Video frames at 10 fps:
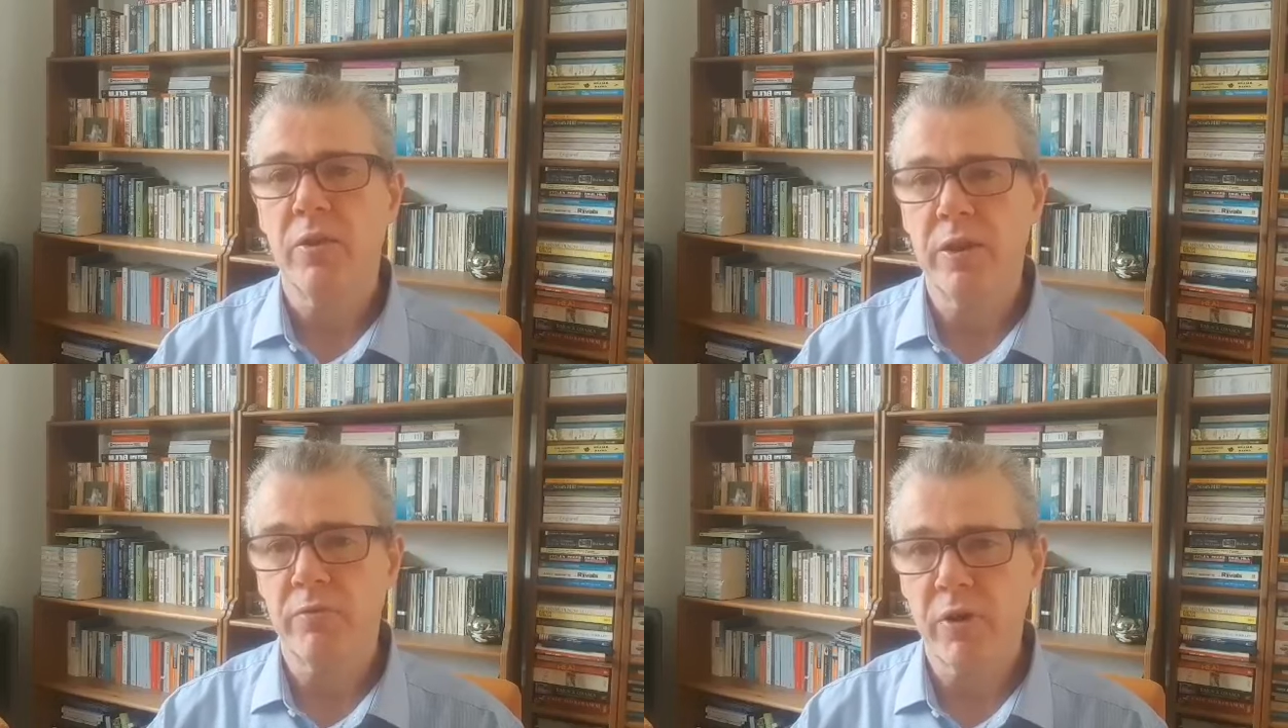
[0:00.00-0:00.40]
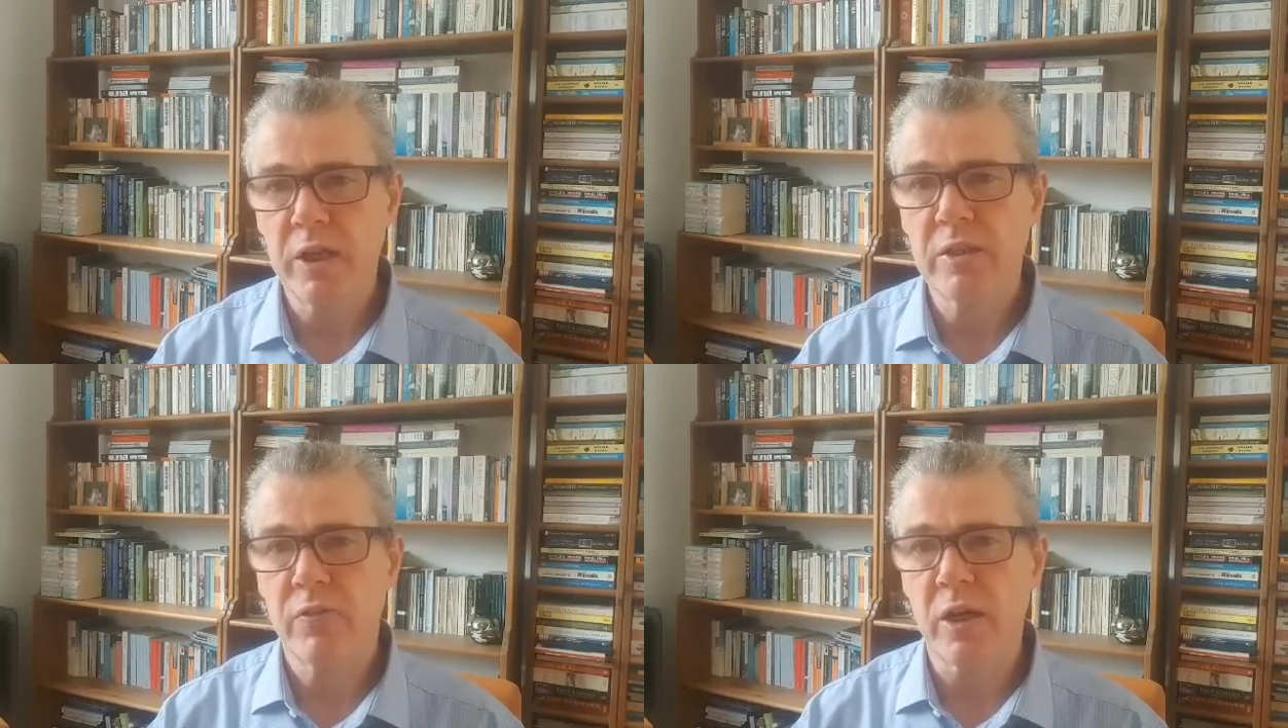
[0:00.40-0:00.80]
the
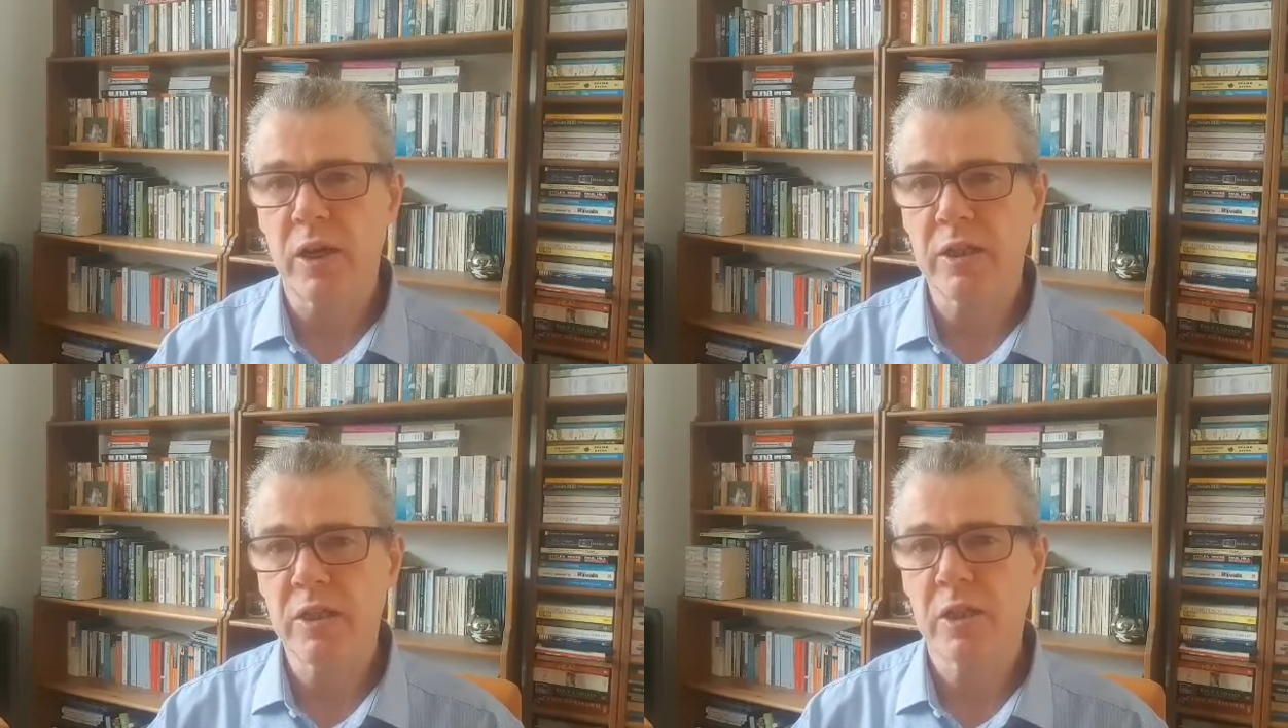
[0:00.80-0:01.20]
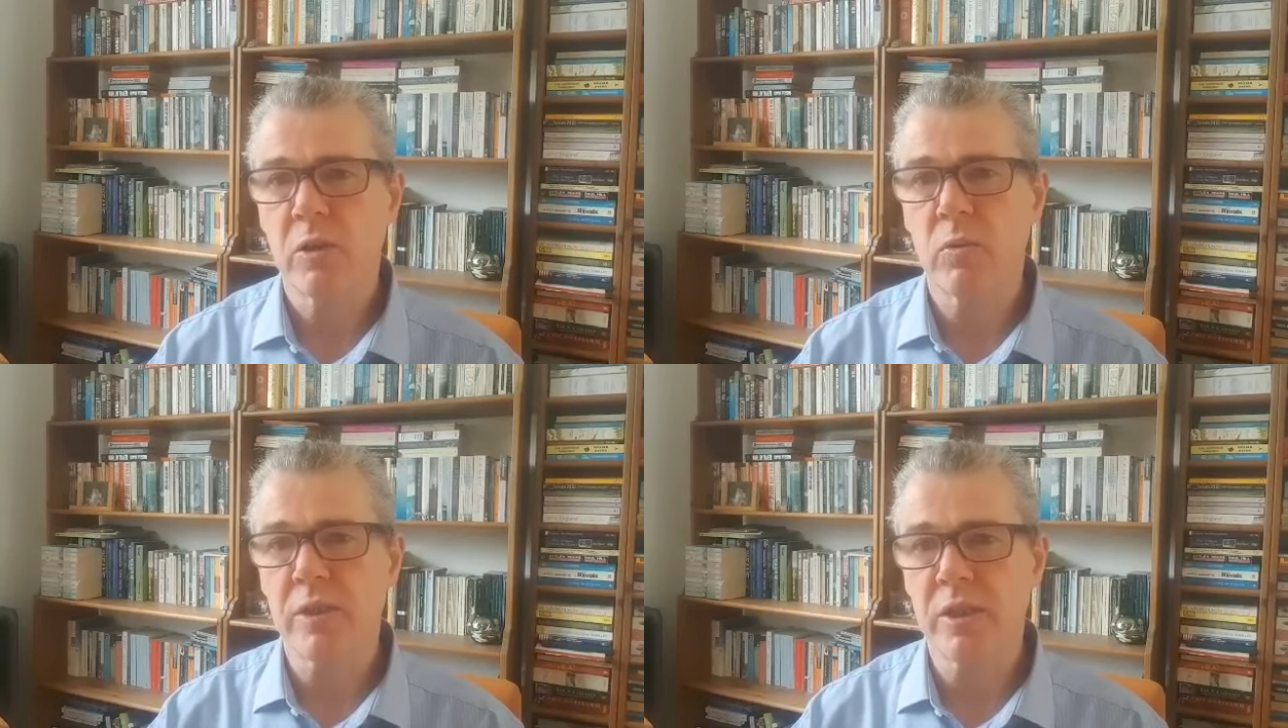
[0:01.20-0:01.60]
advice for
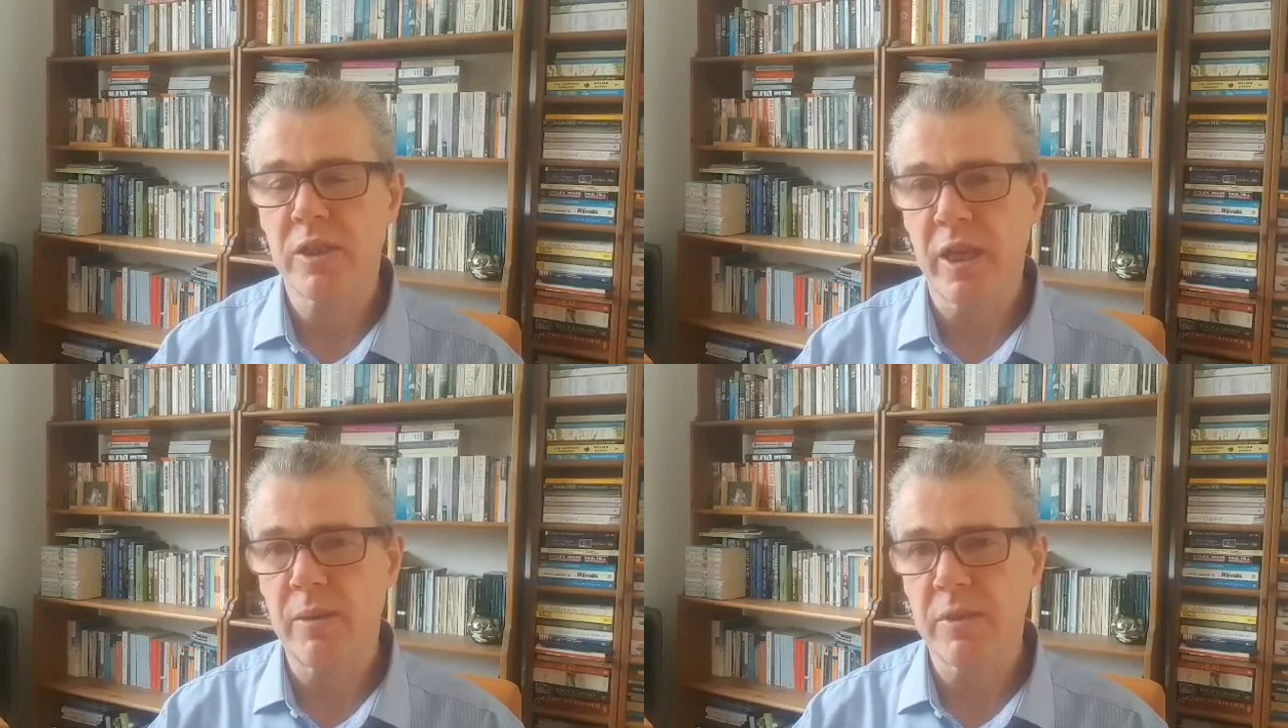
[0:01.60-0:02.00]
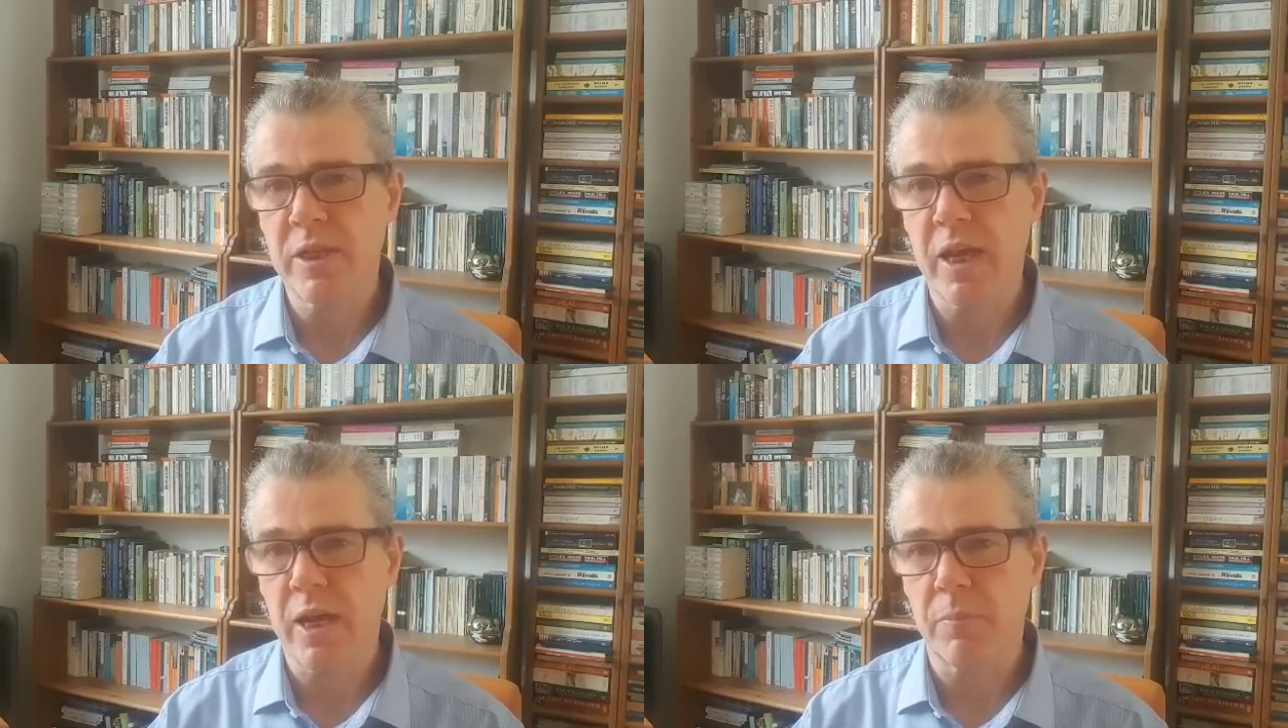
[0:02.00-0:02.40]
us was the same
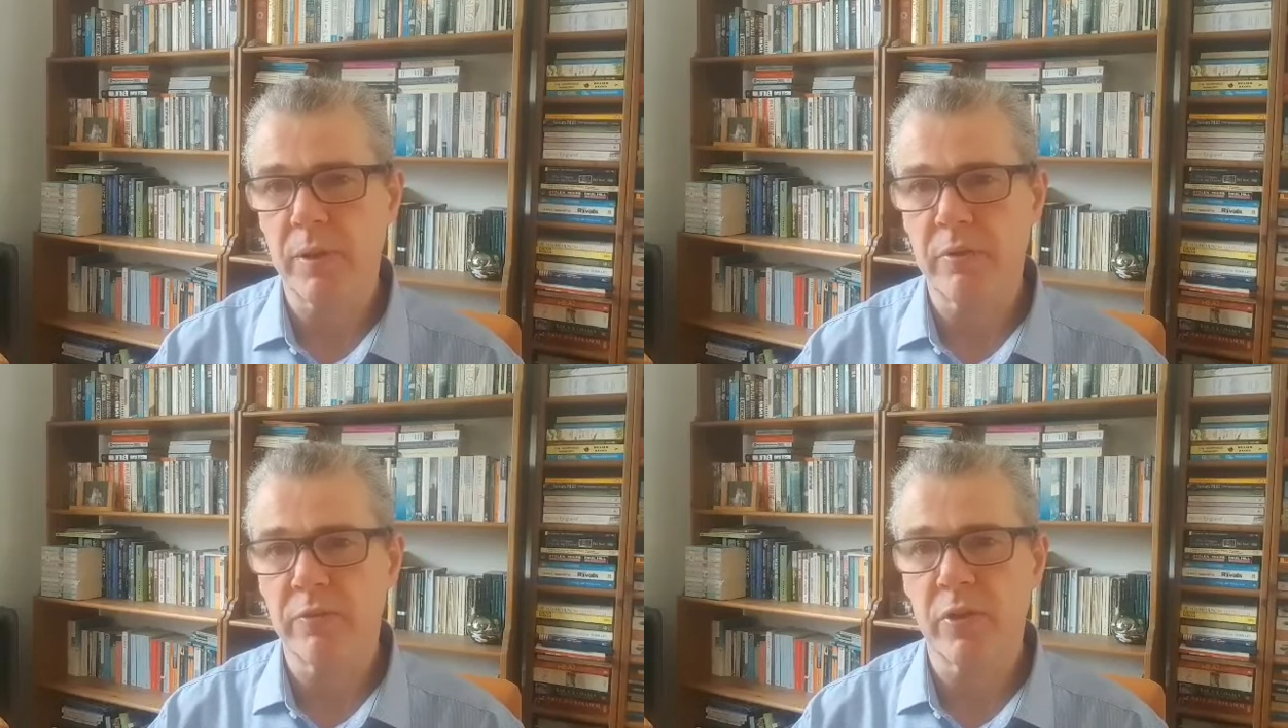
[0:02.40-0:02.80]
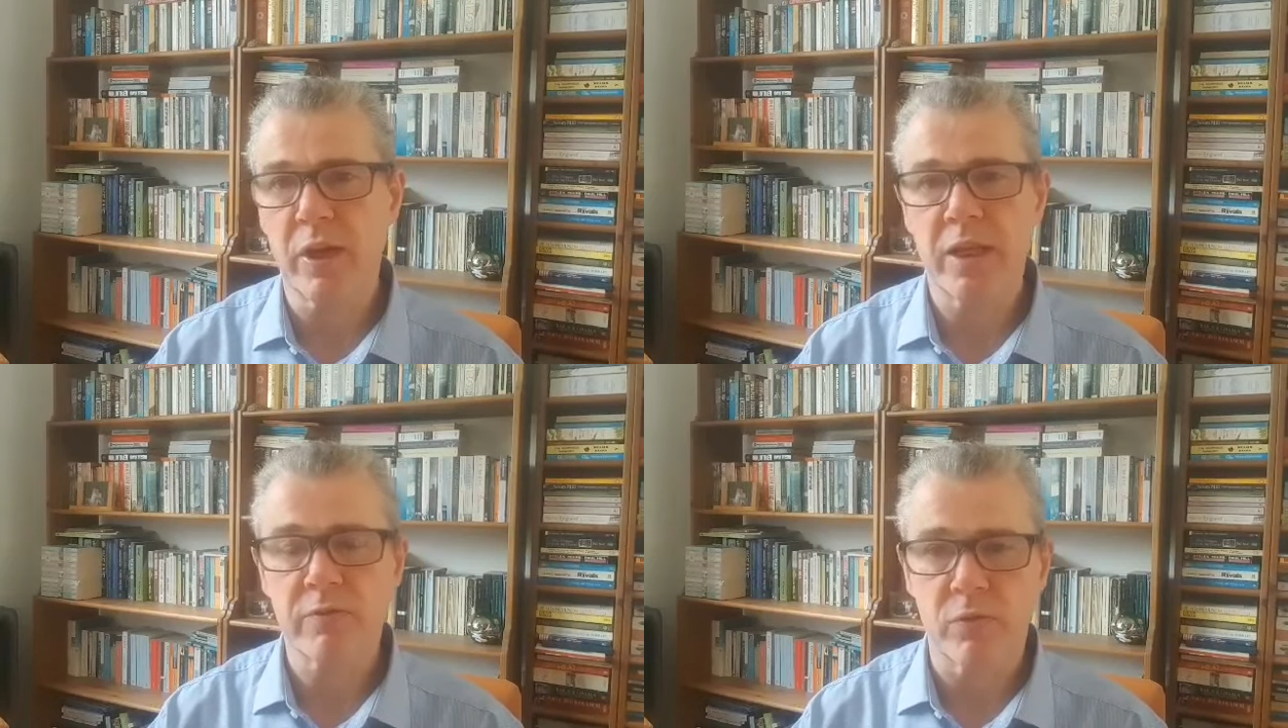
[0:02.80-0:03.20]
as it had been for
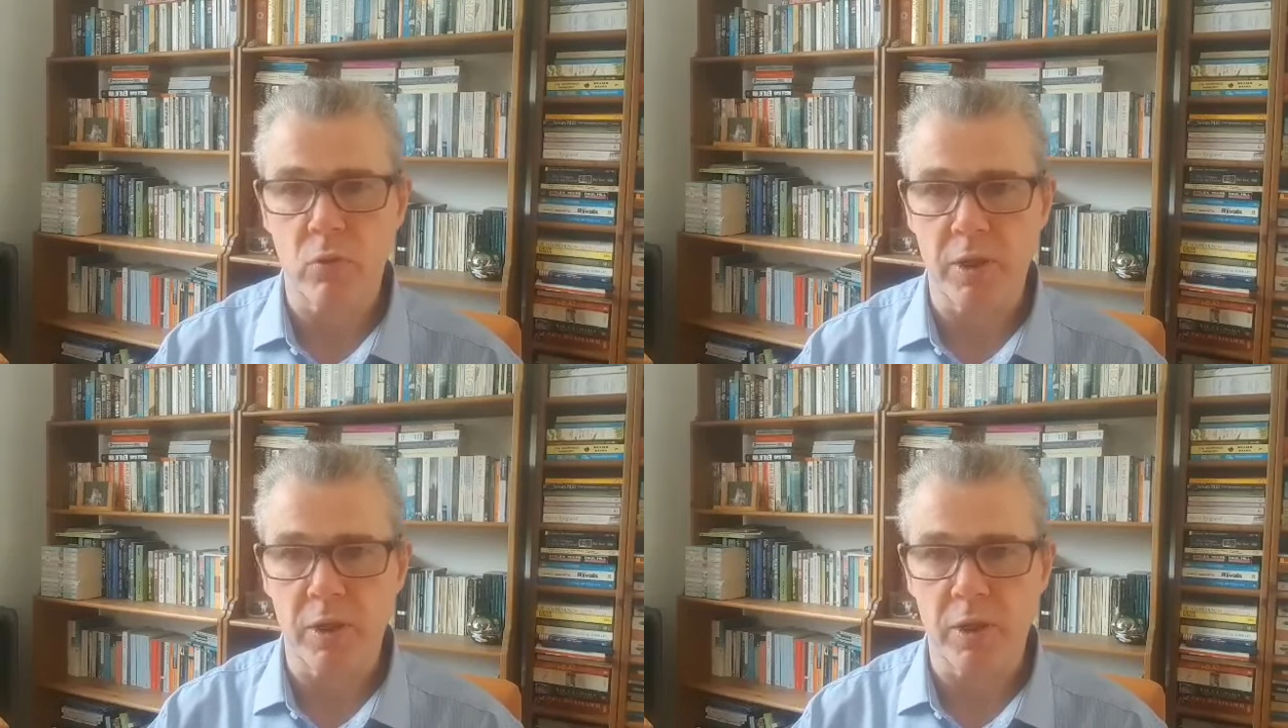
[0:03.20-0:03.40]
the last